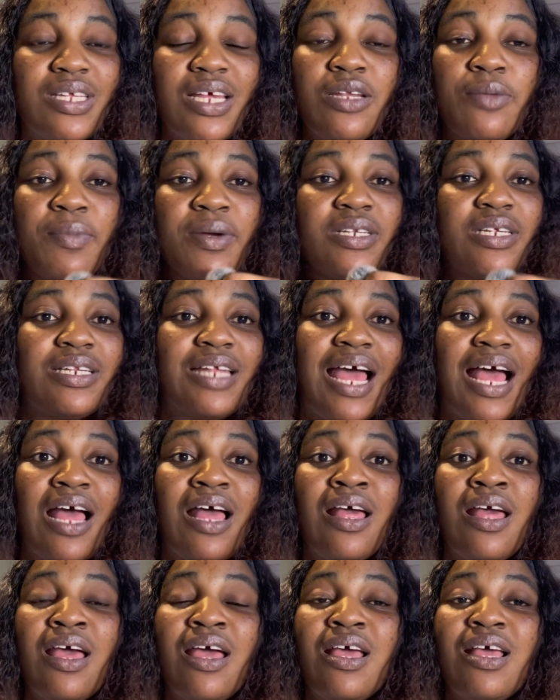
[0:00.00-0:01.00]
Anybody that
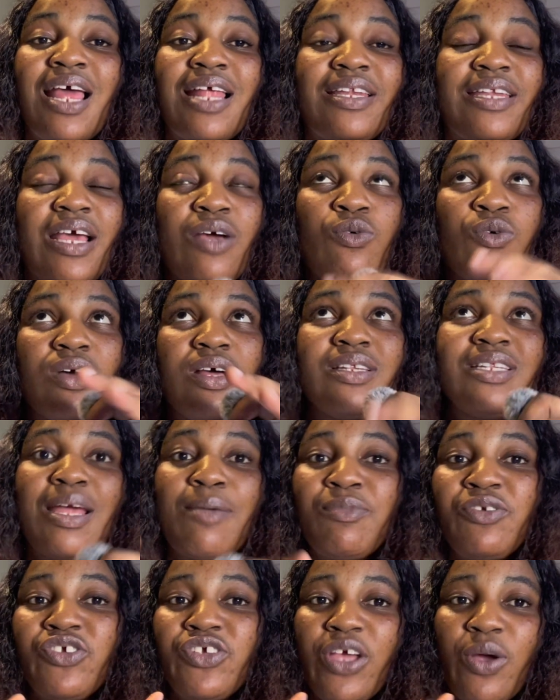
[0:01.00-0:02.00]
there were,
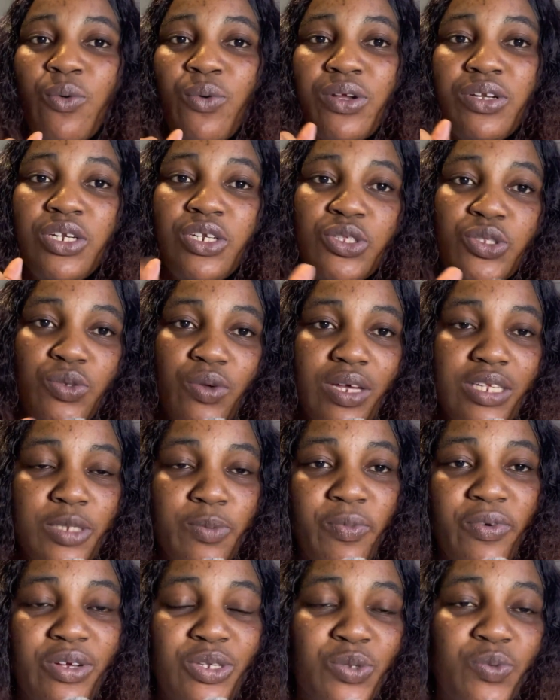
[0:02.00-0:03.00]
let me share one little
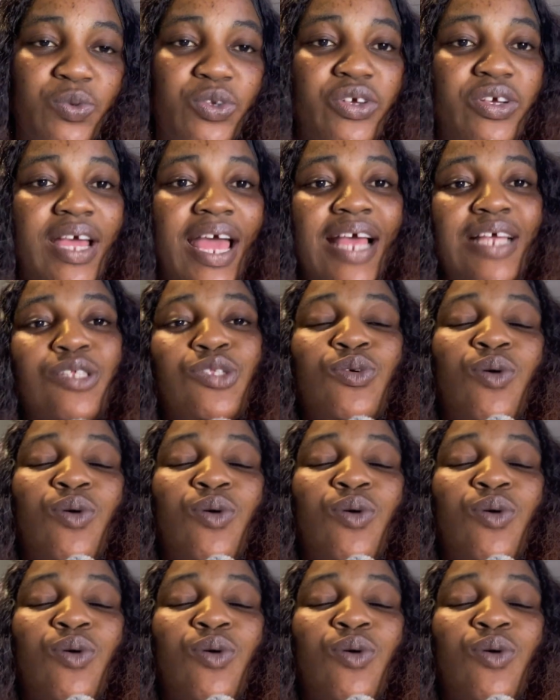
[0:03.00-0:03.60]
experience with you guys.